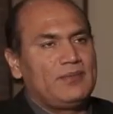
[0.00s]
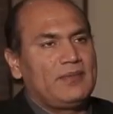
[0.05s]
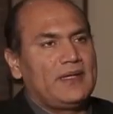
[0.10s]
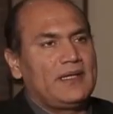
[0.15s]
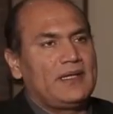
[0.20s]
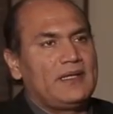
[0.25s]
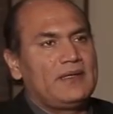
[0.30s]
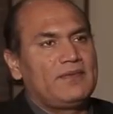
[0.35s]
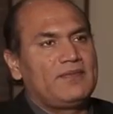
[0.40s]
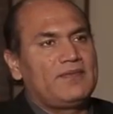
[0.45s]

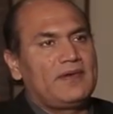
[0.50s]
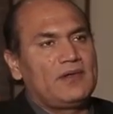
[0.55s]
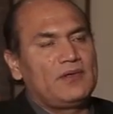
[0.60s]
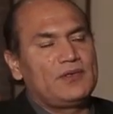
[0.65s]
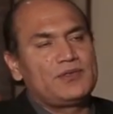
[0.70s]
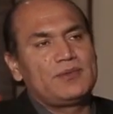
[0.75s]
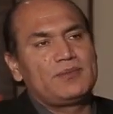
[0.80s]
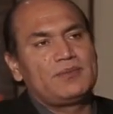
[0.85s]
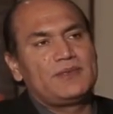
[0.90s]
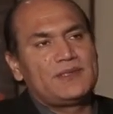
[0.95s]
my
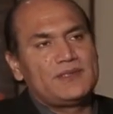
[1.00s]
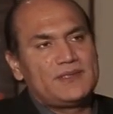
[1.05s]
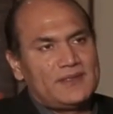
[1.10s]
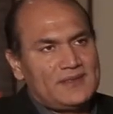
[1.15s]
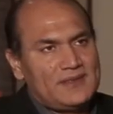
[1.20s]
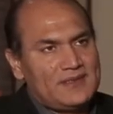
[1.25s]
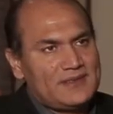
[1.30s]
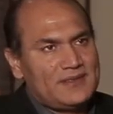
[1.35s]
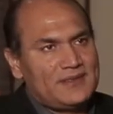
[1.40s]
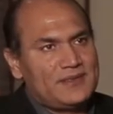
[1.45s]
fellowship in
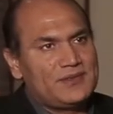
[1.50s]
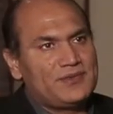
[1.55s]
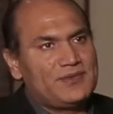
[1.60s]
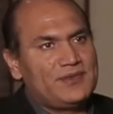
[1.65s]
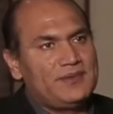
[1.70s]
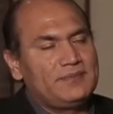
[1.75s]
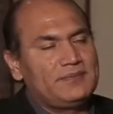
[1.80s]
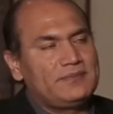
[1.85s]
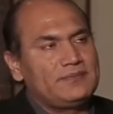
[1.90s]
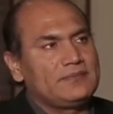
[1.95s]
general
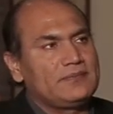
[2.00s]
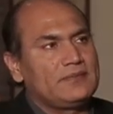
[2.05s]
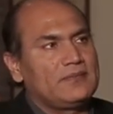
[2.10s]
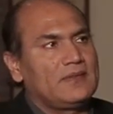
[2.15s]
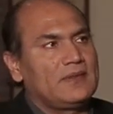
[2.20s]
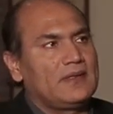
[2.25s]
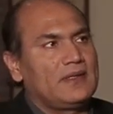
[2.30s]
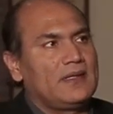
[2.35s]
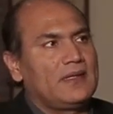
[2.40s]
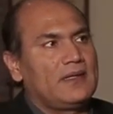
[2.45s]
surgery.
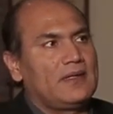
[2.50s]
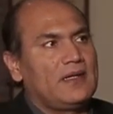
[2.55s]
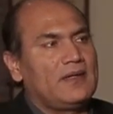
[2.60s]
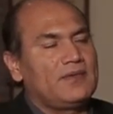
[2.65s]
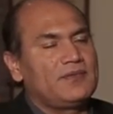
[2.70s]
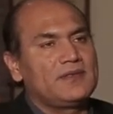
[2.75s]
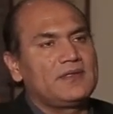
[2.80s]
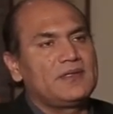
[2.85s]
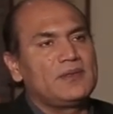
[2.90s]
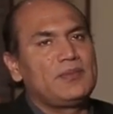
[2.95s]
And
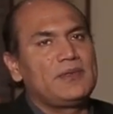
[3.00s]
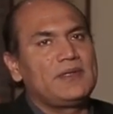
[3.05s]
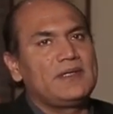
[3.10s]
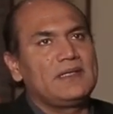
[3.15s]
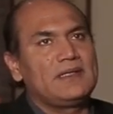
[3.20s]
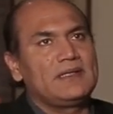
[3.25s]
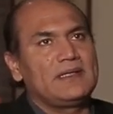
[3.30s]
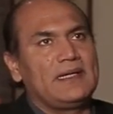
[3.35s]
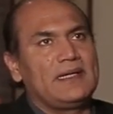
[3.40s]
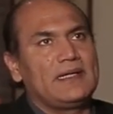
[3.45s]
after
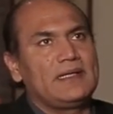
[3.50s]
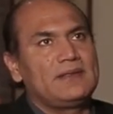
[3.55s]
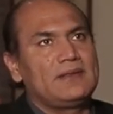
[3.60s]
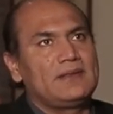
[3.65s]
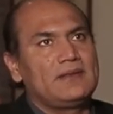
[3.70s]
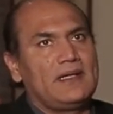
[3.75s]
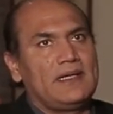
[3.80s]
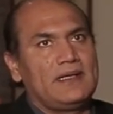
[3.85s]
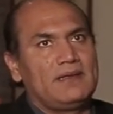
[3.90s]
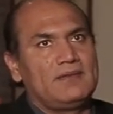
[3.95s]
completing that,
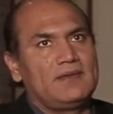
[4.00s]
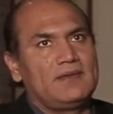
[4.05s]
I